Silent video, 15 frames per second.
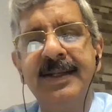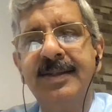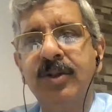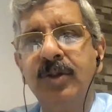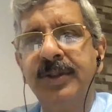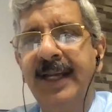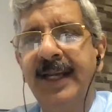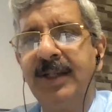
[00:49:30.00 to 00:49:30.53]

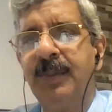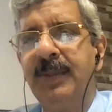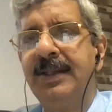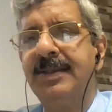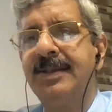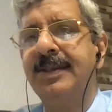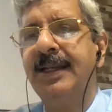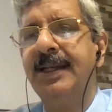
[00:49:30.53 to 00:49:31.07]
So that
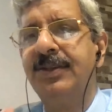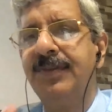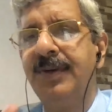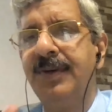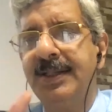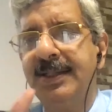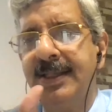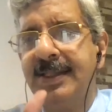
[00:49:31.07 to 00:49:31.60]
means, as far
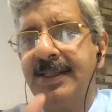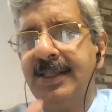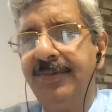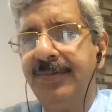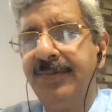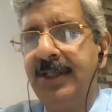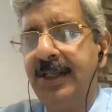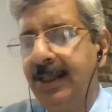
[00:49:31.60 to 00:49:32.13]
as the
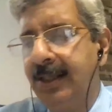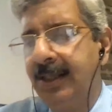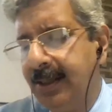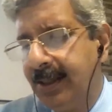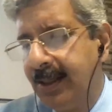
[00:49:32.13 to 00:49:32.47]
safety,